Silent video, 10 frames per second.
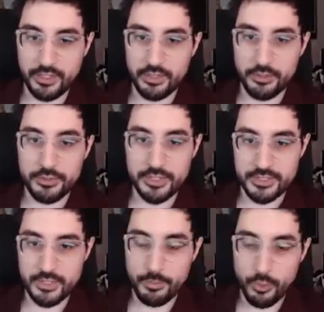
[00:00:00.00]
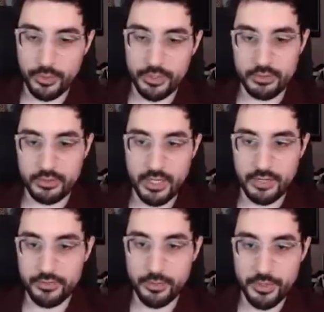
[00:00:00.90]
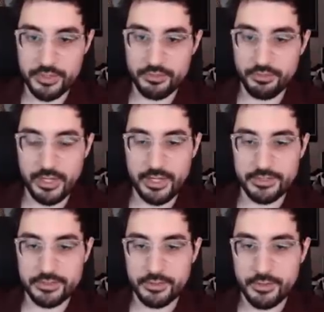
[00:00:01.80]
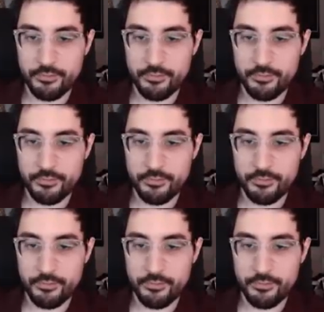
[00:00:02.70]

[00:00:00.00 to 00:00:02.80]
hit those at some point after you press the flask.